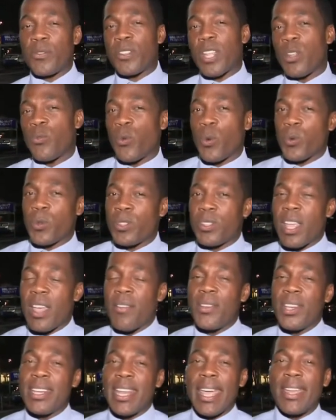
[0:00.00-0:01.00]
State Road
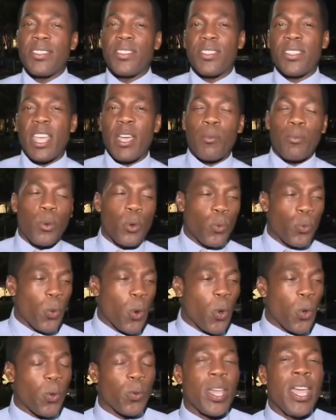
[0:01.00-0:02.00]
7 and Sample
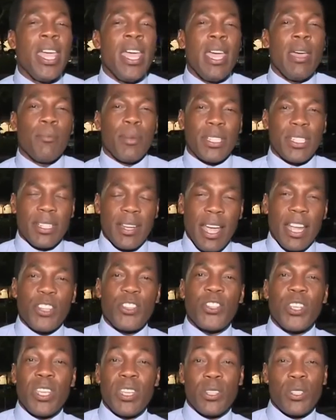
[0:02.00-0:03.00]
Road. But tonight
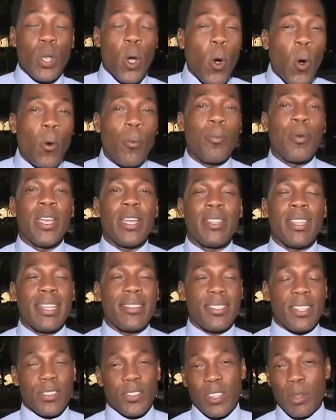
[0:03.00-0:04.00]
she is hoping
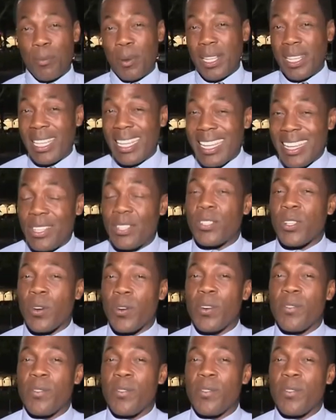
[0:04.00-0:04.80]
that since the police are